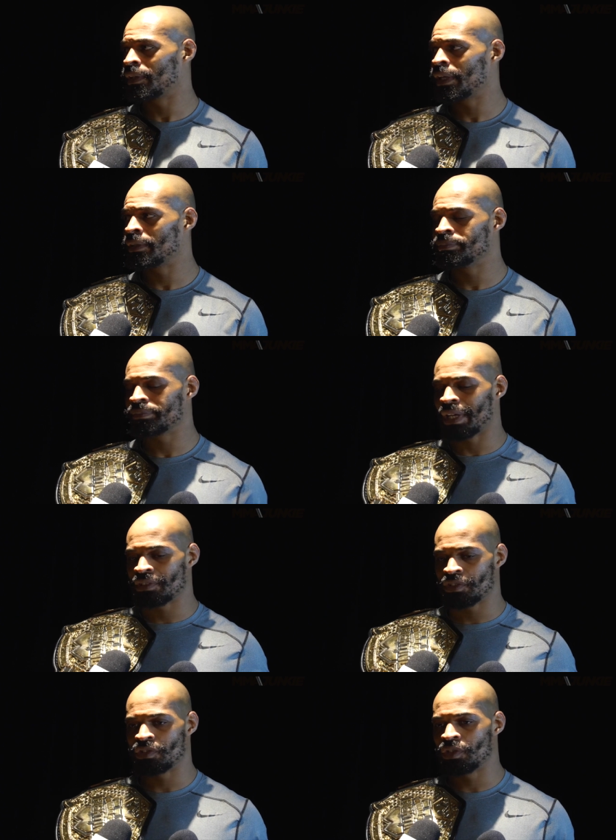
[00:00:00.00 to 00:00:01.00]
and I
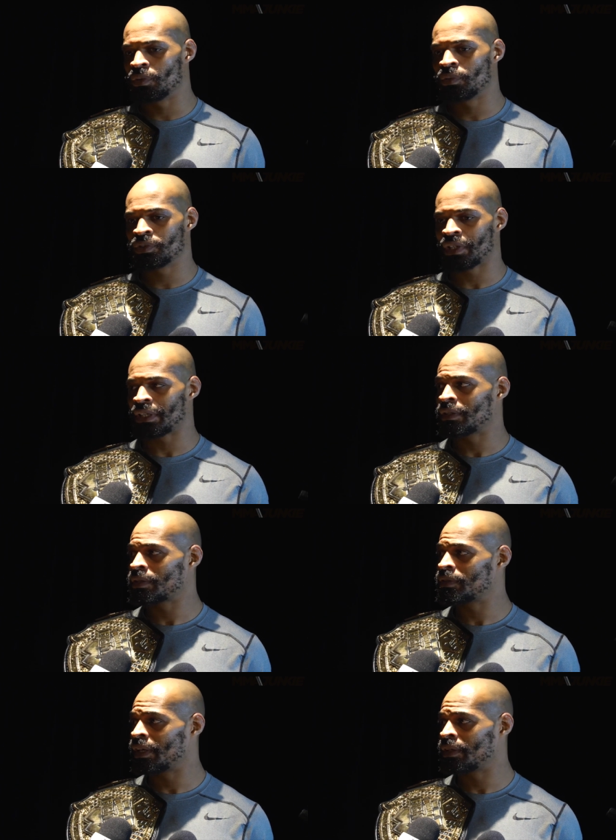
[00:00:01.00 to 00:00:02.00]
just knew it was like
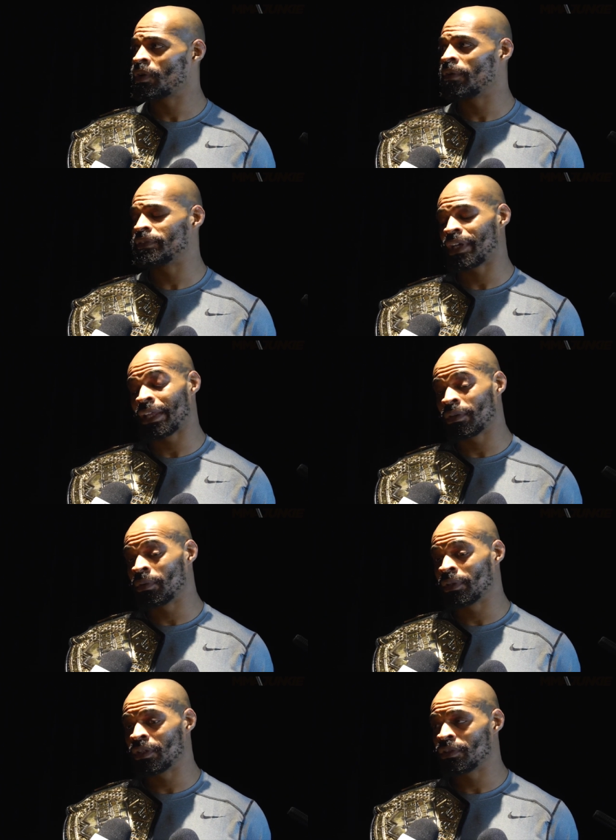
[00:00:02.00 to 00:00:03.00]
another day in the office. I had to
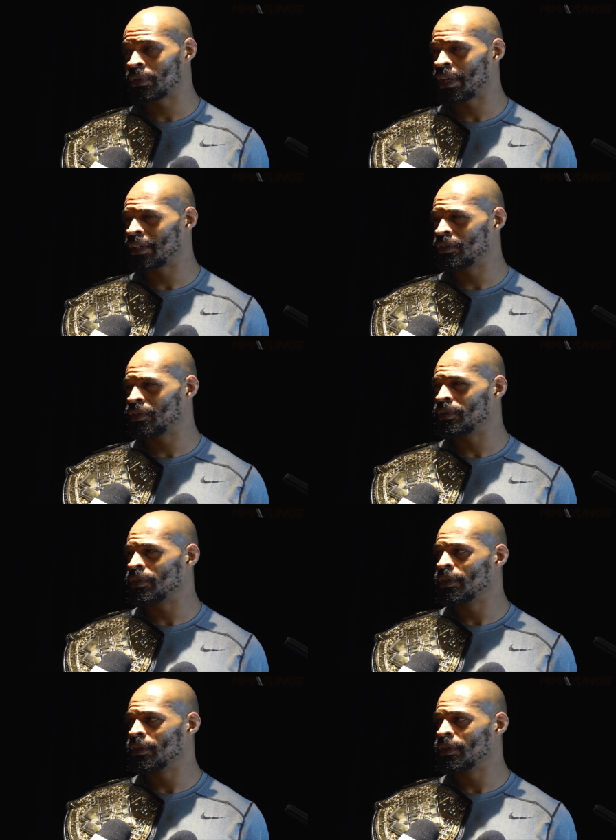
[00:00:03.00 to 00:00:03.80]
go in there and do what I had to do.